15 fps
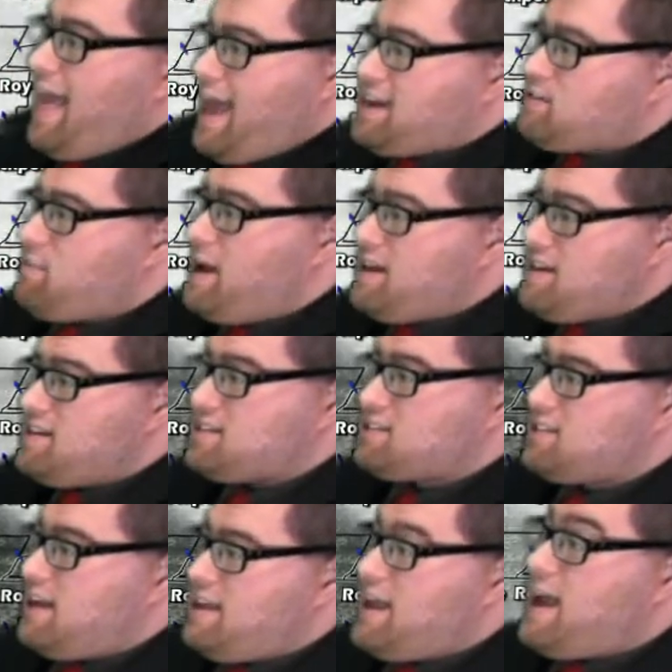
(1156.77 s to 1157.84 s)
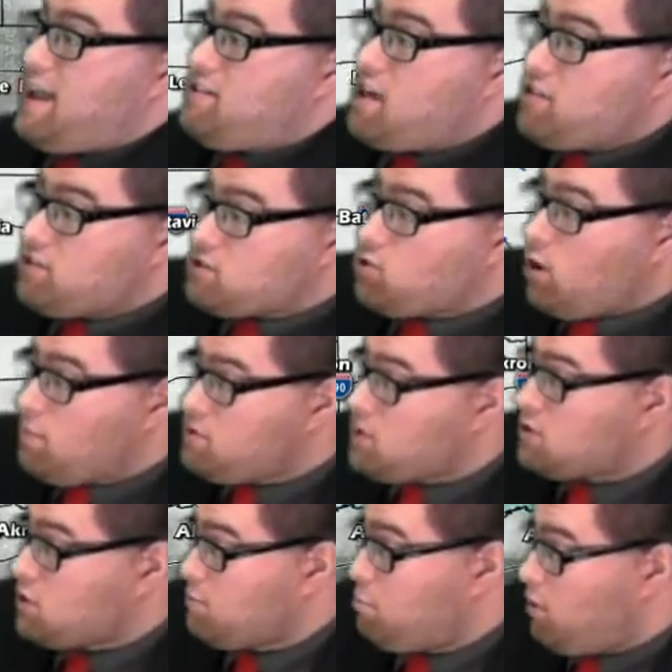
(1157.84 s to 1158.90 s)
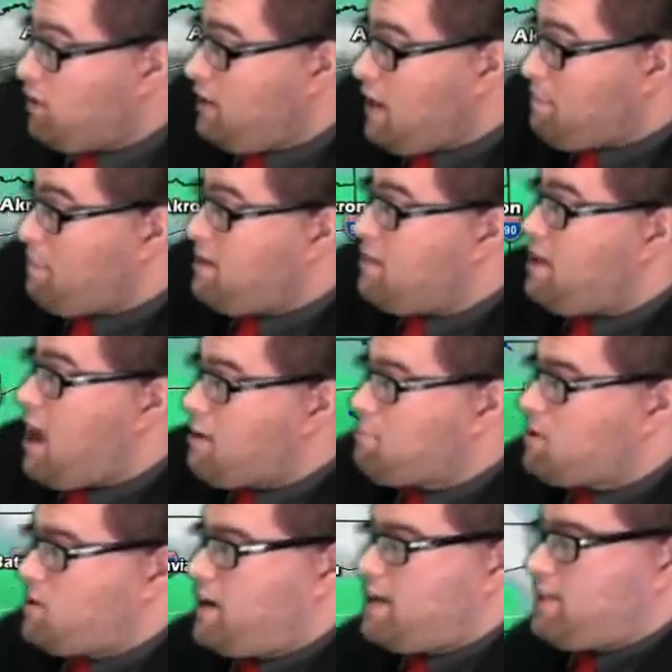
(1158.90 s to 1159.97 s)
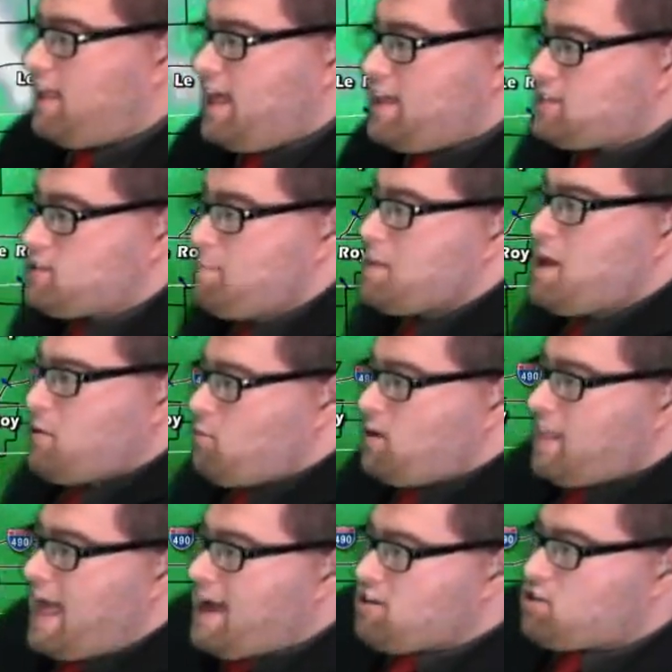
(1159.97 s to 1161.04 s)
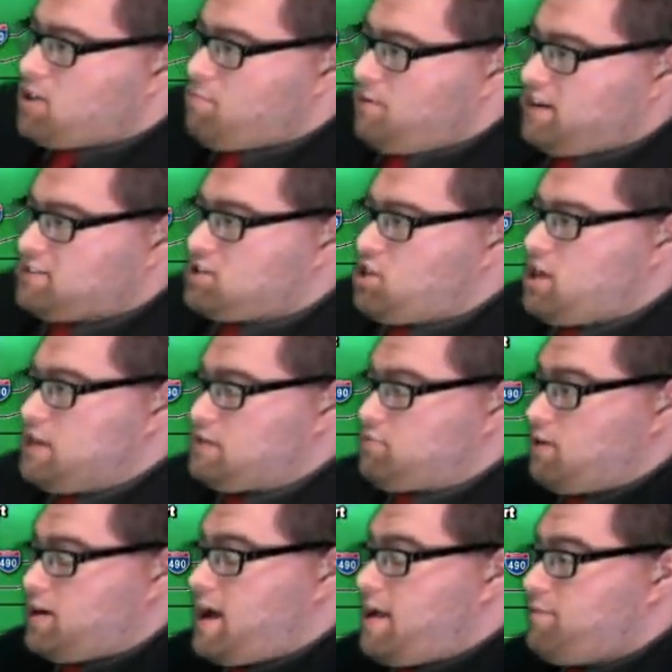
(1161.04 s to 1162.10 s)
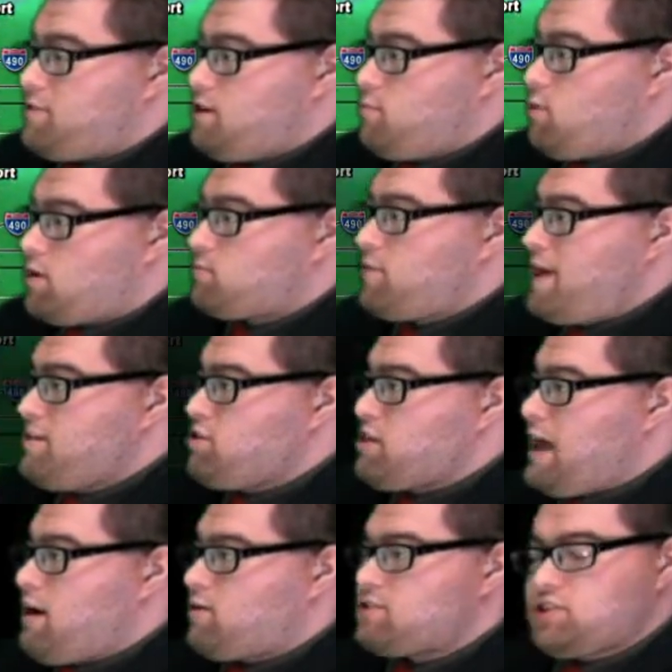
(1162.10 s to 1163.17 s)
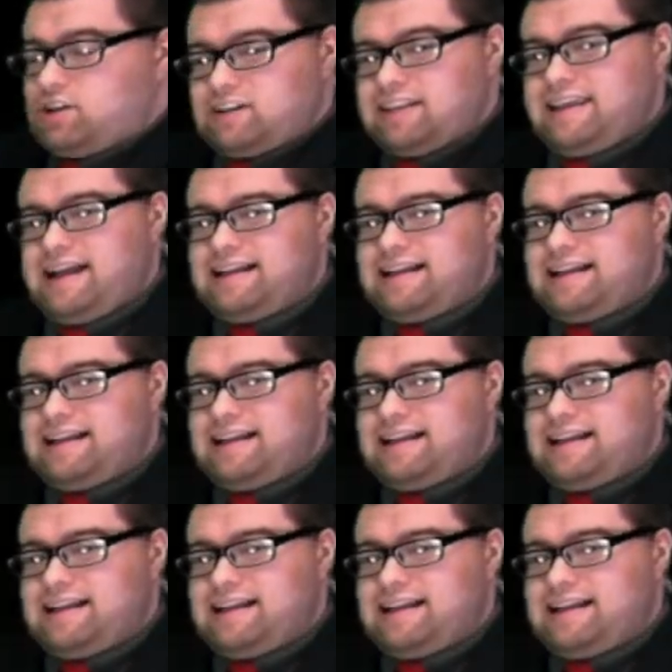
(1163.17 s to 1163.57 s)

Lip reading: As we head into Sunday, another storm system pulling up into the upper Great Lakes will actually bring us a chance for a few more rain showers early